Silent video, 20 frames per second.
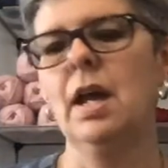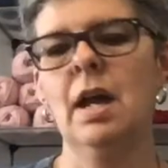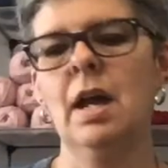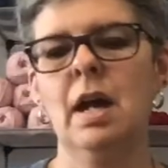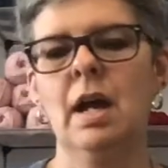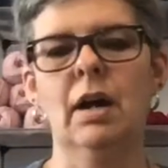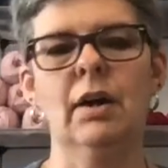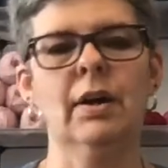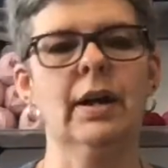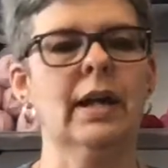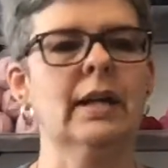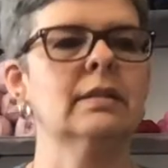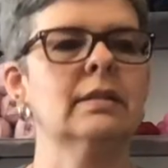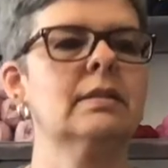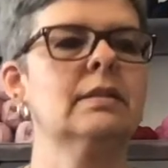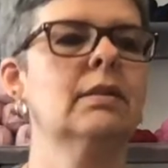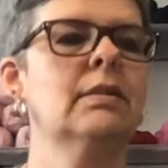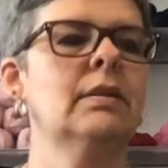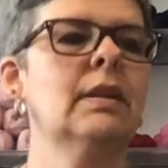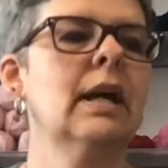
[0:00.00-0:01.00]
okay,
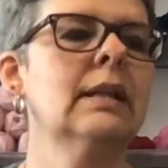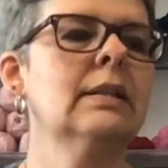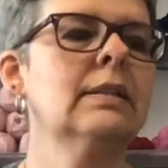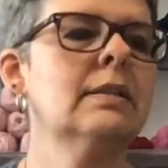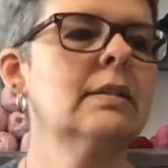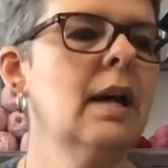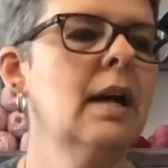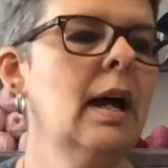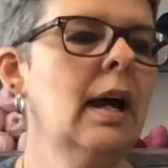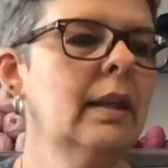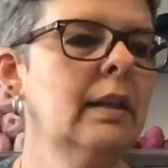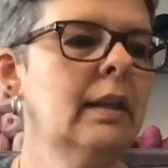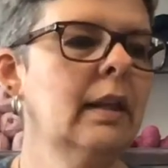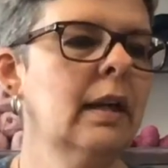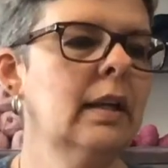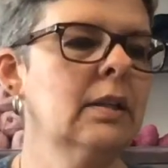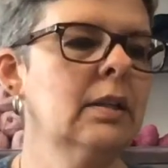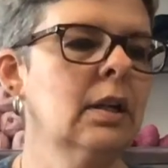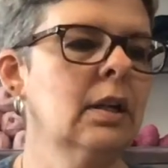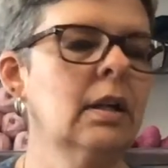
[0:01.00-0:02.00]
so that's the
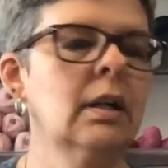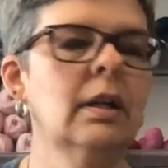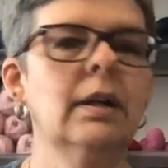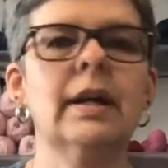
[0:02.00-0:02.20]
highlight yarn.